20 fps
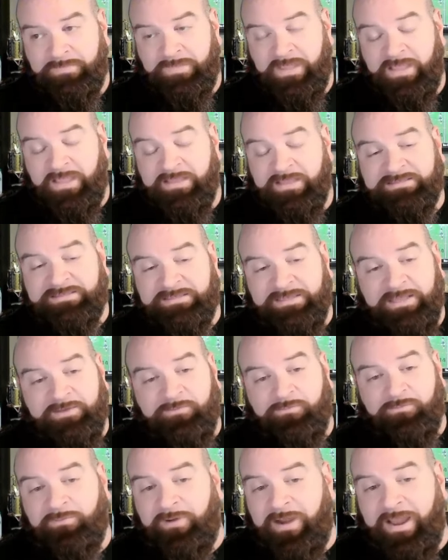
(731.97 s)
He slid
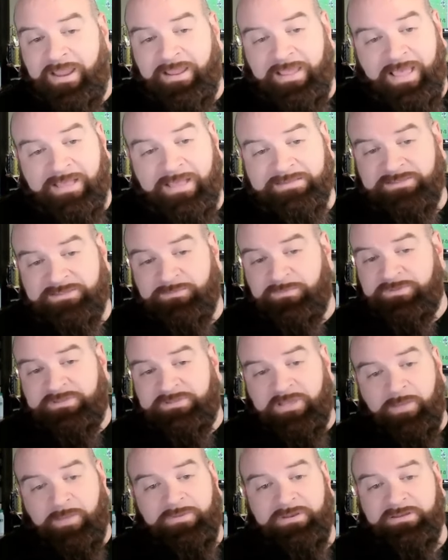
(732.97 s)
right as it was
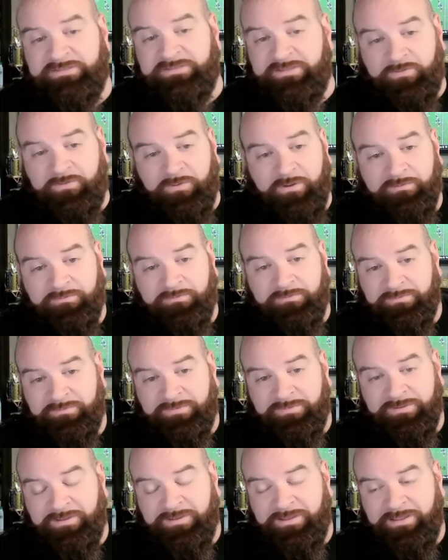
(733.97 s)
coming to zero.
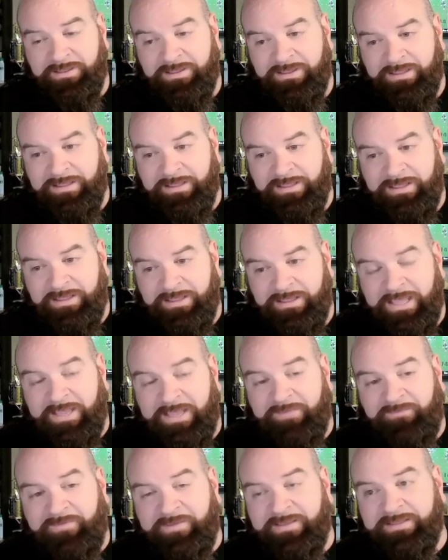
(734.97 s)

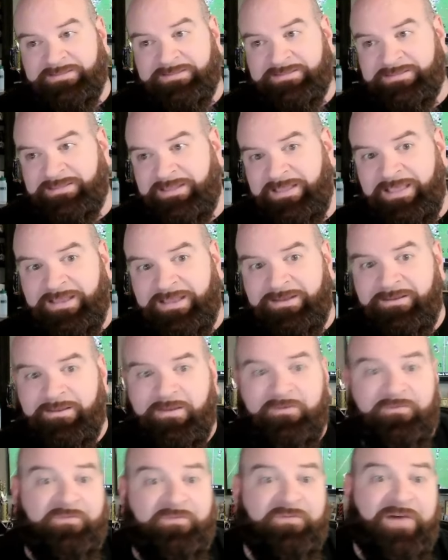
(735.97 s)
If he had slid
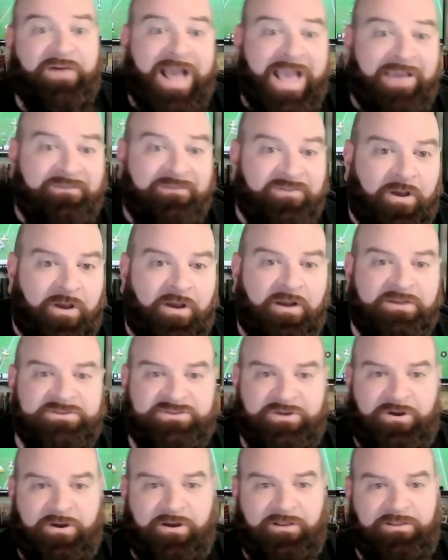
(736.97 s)
5
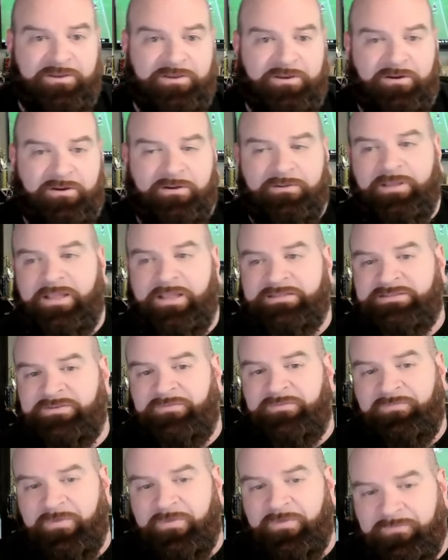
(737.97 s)
yards earlier, it's a
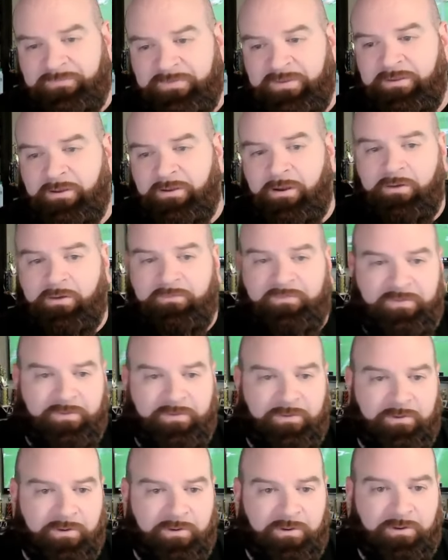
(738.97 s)
50-yard
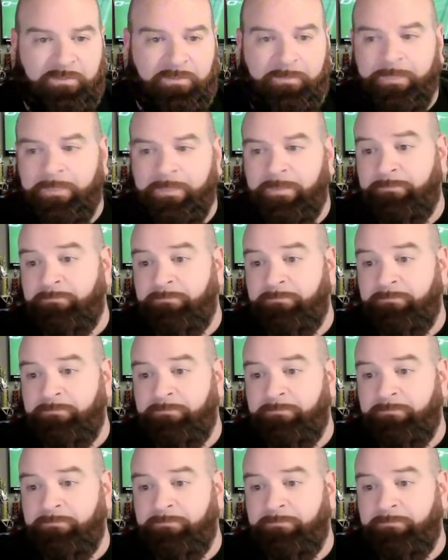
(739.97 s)
field goal.